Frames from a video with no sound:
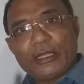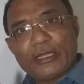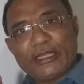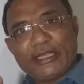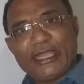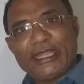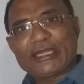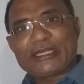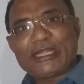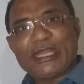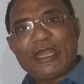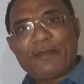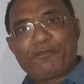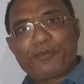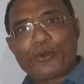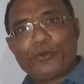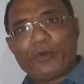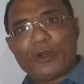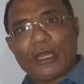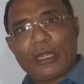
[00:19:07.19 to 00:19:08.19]
get
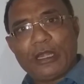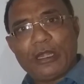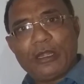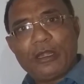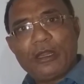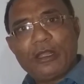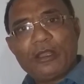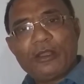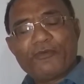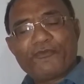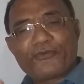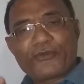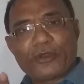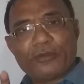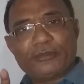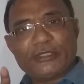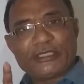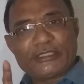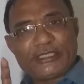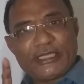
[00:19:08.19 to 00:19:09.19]
approval
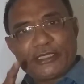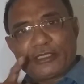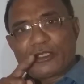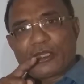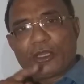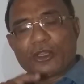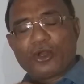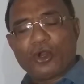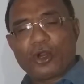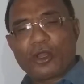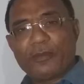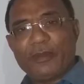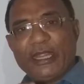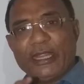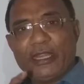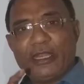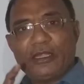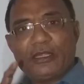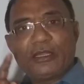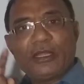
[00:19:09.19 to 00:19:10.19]
from the central
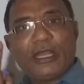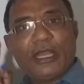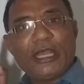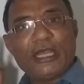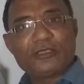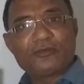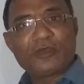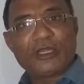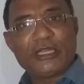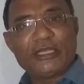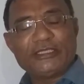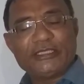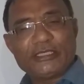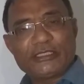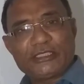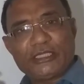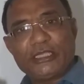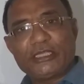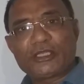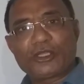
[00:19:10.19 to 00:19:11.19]
government as well as the
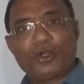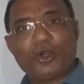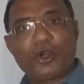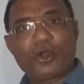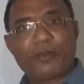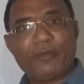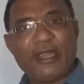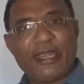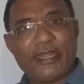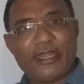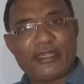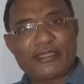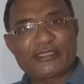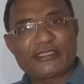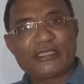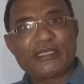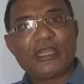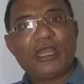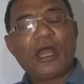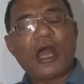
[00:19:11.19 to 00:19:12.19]
state
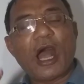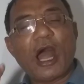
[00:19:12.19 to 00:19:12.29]
governments